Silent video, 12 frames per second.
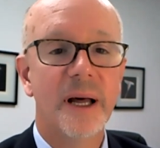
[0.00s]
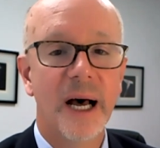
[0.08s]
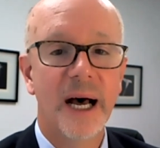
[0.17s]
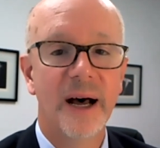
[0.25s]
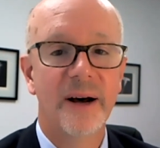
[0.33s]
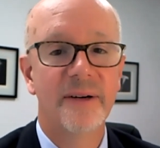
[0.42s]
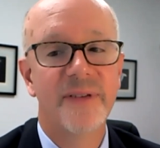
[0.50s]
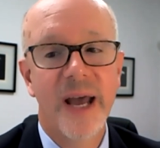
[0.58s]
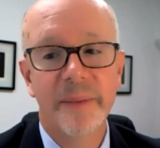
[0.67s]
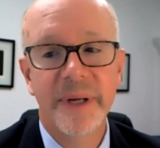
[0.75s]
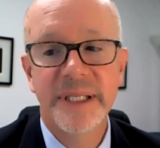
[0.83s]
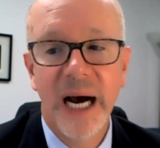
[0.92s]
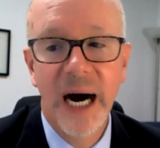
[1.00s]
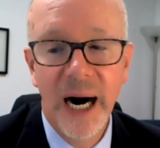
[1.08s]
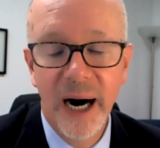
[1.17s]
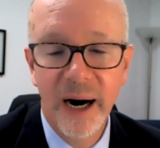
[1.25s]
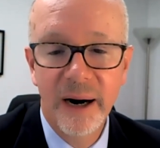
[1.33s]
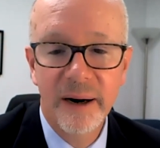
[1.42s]
families
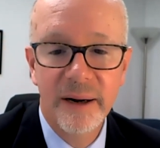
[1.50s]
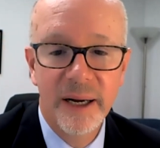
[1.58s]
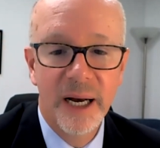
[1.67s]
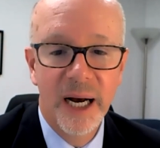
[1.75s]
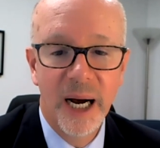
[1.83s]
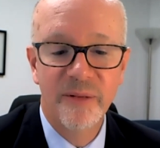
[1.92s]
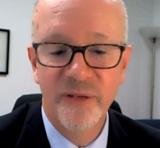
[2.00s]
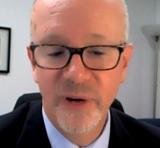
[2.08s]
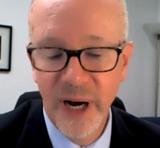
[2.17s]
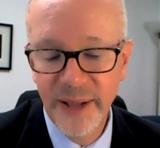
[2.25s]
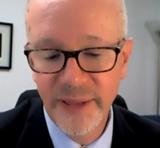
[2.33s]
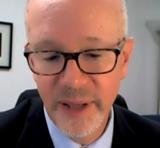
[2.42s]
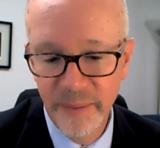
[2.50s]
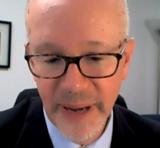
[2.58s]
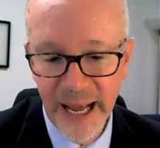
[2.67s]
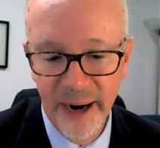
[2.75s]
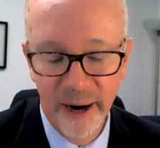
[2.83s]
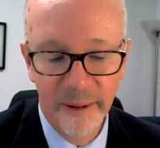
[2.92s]
are upfront, the
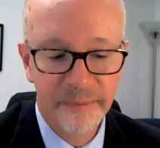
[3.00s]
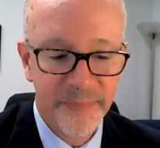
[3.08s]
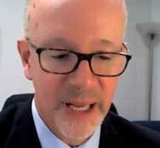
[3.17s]
better.